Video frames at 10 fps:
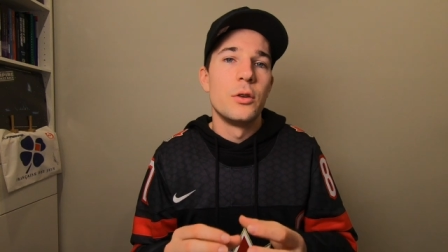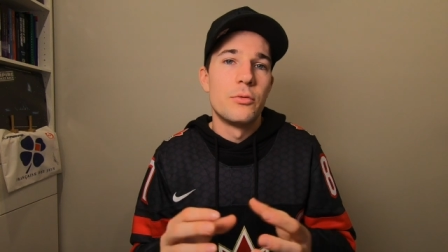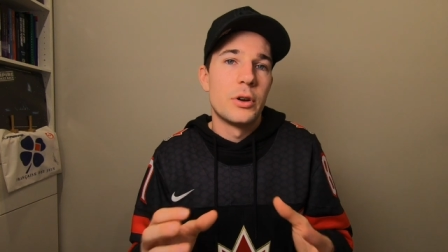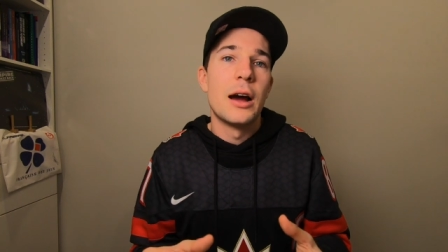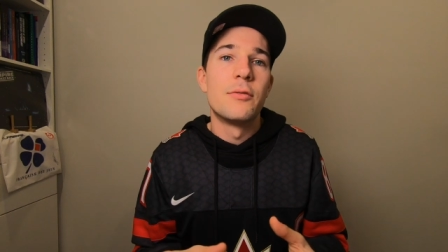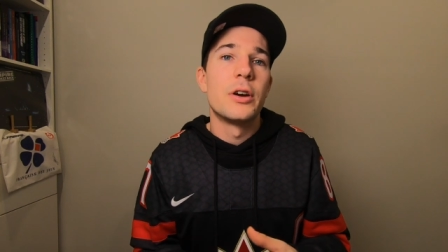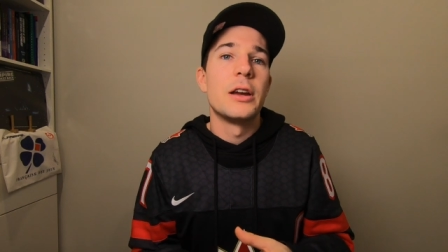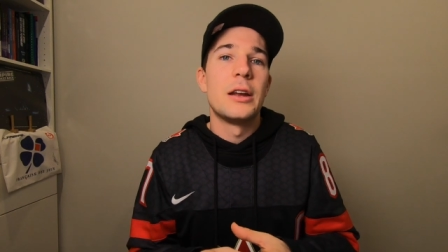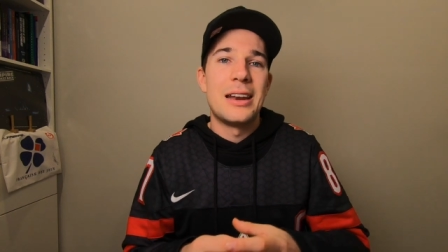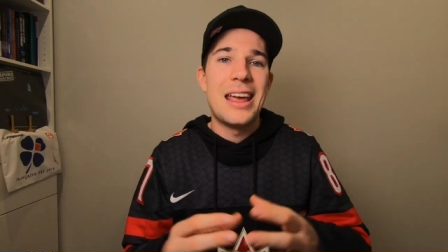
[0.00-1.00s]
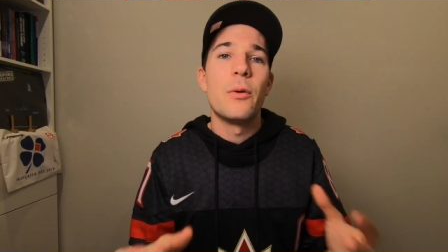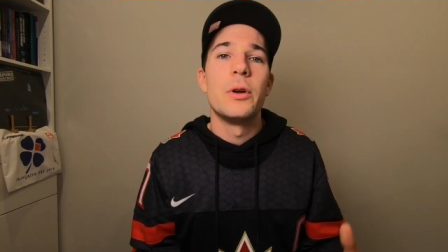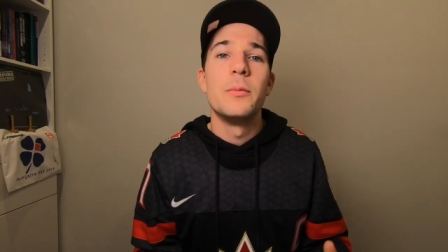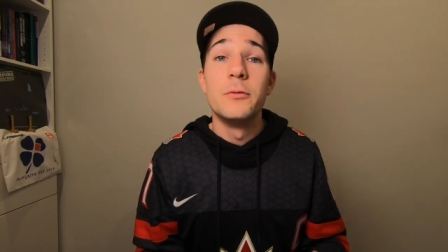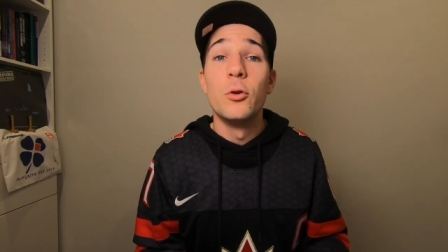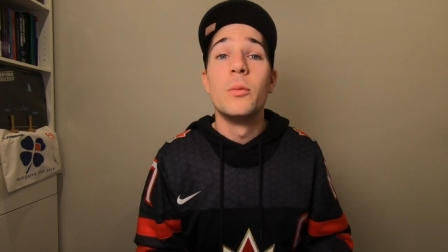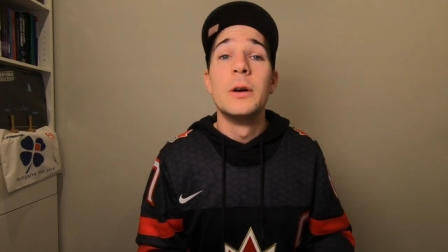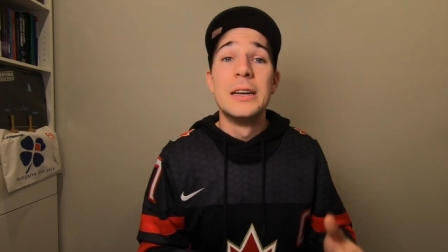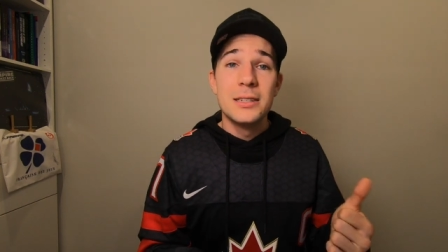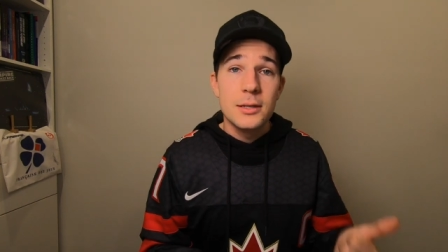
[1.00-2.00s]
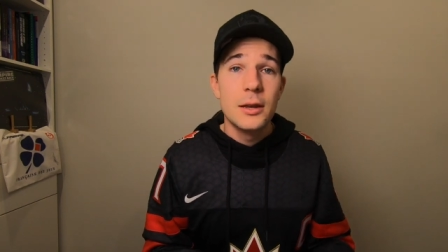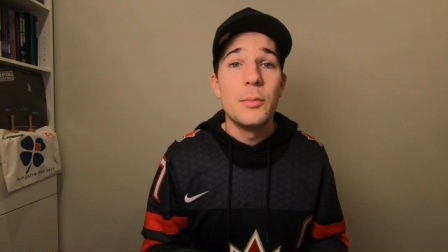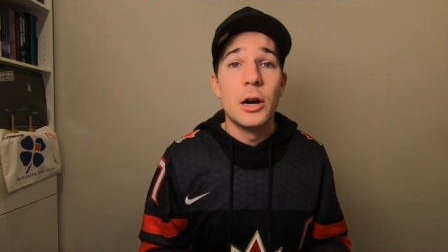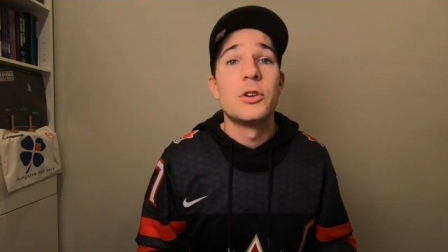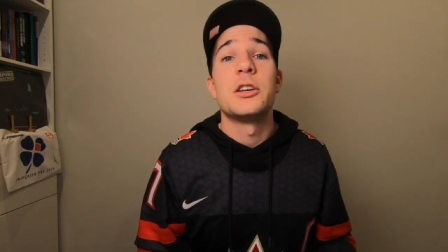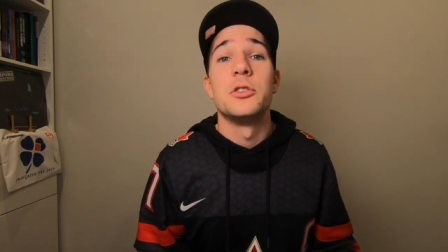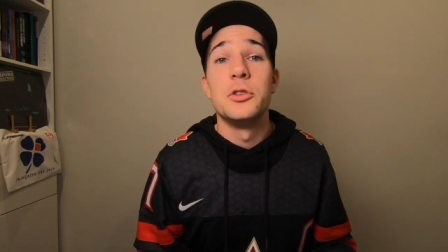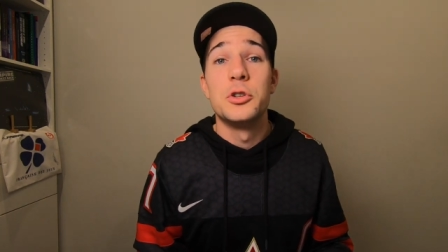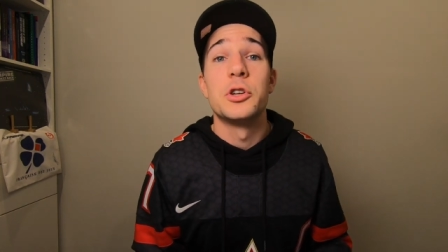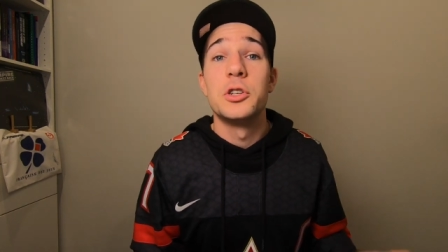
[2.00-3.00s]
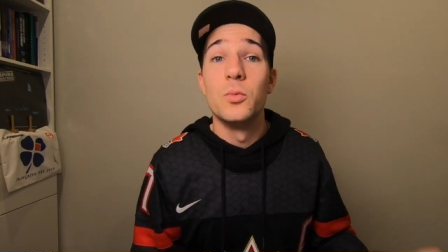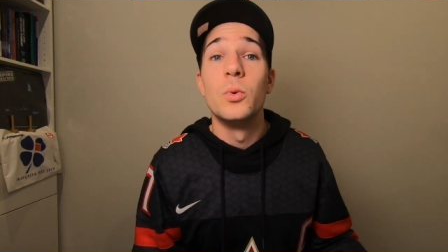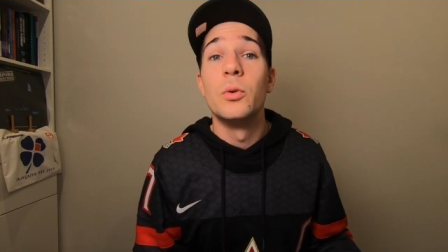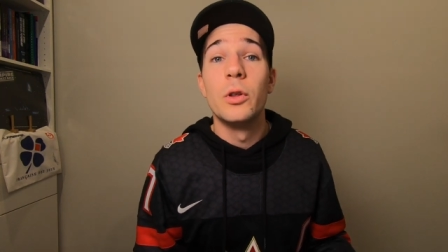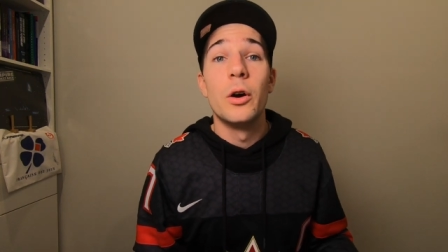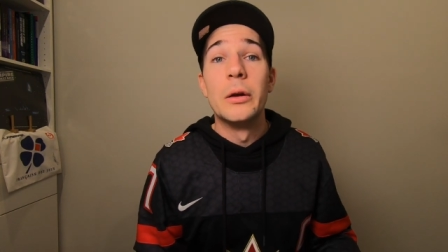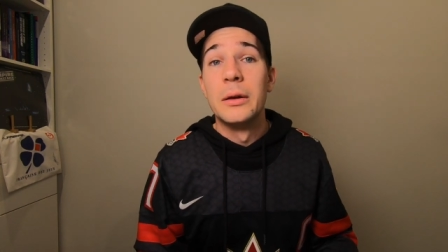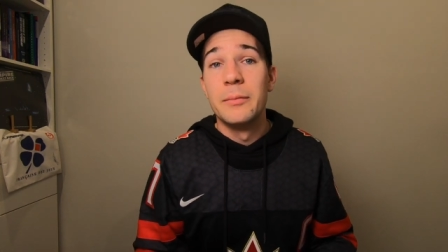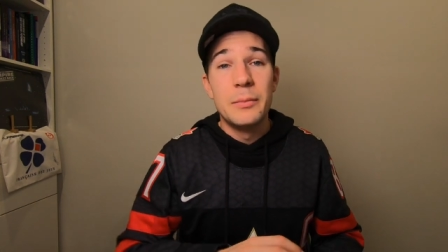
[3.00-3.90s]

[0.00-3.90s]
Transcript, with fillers: your recovery and how we perform. Sleep, hydration, and nutrition will, though.